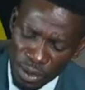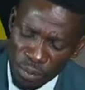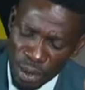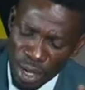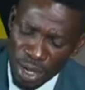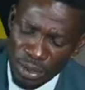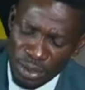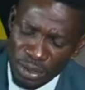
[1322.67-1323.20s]

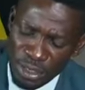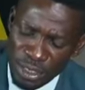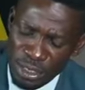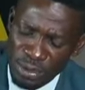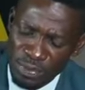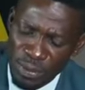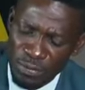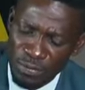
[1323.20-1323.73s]
where is
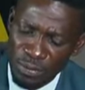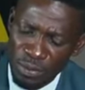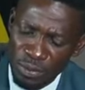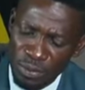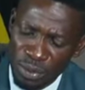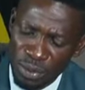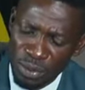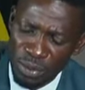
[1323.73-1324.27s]
this
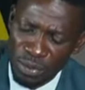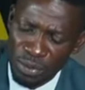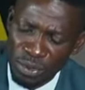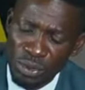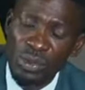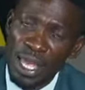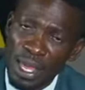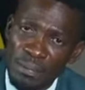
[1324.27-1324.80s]
before?
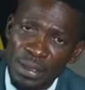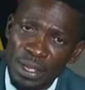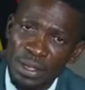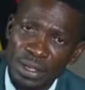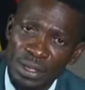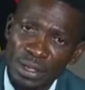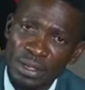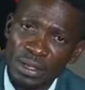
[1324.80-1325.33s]
To Nebi.